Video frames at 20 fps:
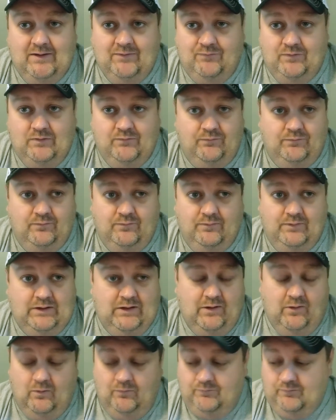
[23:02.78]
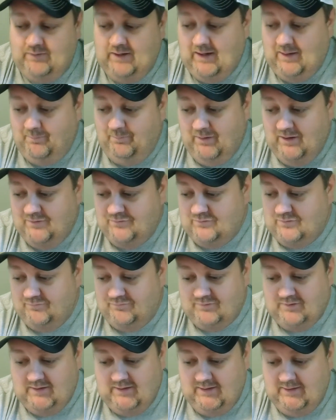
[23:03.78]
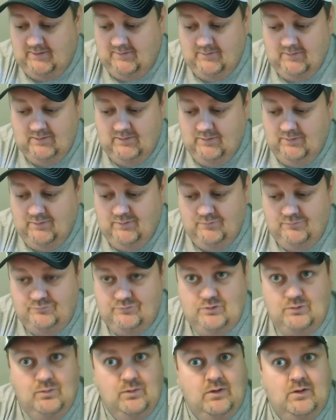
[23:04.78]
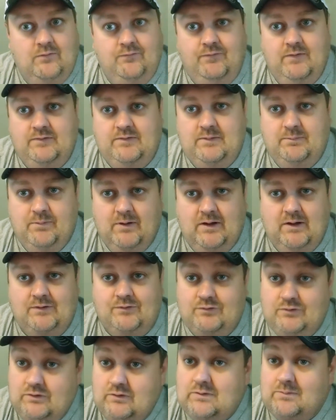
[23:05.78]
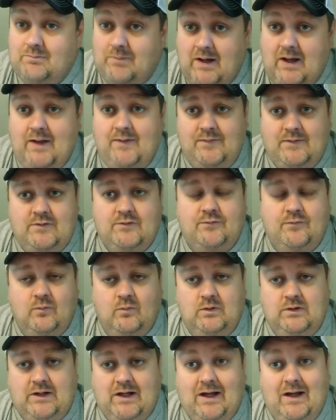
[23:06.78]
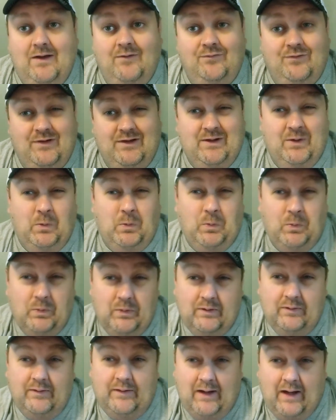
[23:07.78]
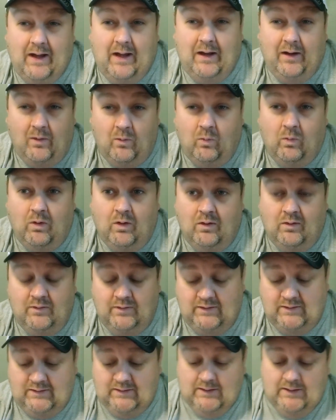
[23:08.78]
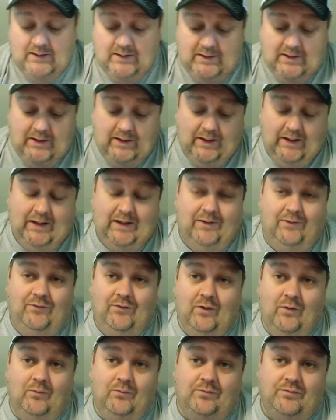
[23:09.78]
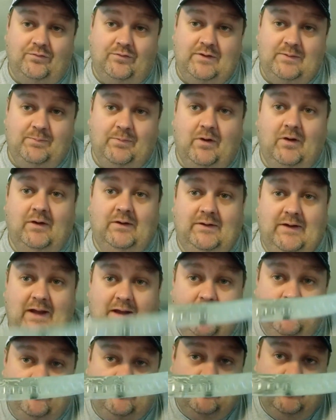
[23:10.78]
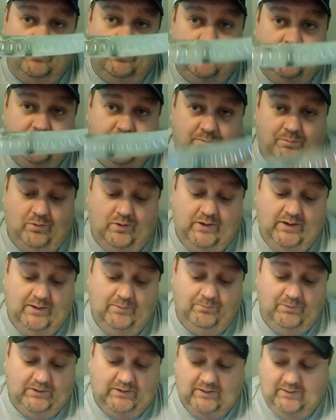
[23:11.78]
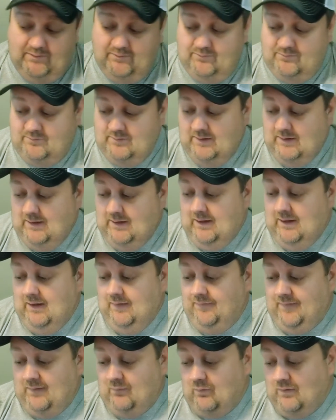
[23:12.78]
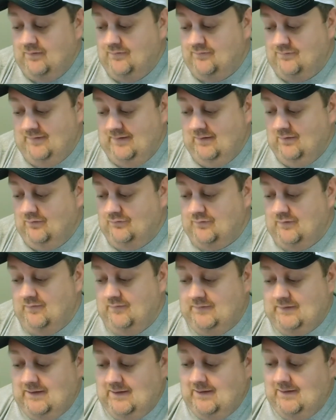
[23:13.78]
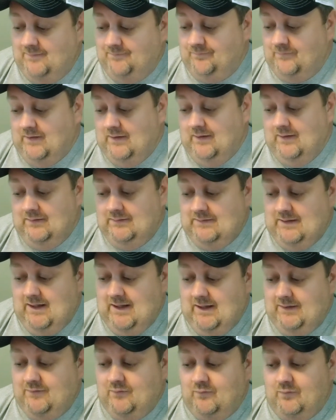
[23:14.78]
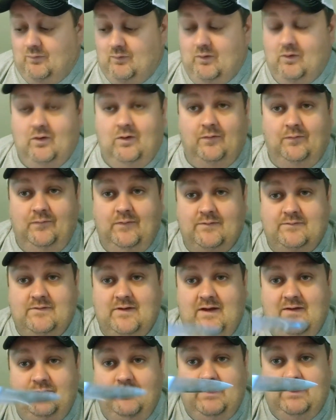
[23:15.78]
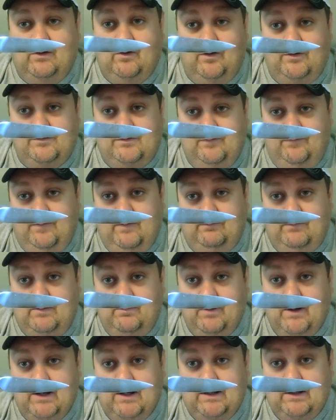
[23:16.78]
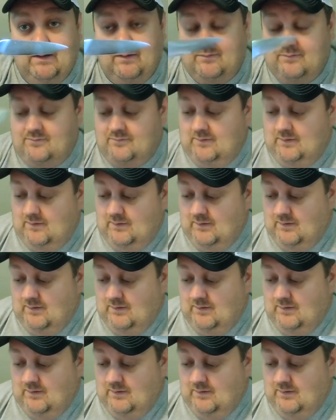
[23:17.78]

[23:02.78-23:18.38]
If you've got a budget of, say, $250, you can buy these 4 knives in a really high quality, and don't sleep on Doll Strong as a brand, because they run sales all the time. Yeah, don't get me wrong, this knife may cost you $50,